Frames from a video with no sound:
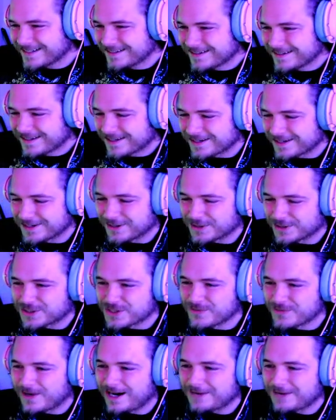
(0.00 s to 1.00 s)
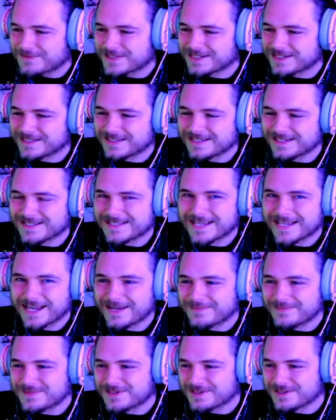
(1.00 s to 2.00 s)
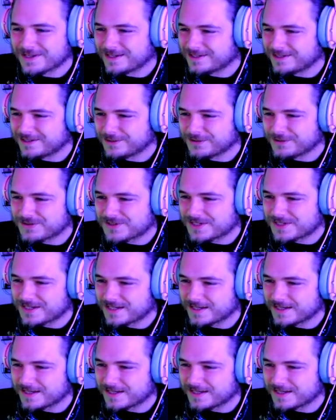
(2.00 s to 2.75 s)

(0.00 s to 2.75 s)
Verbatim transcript: You know, too often in these games uh, you'll see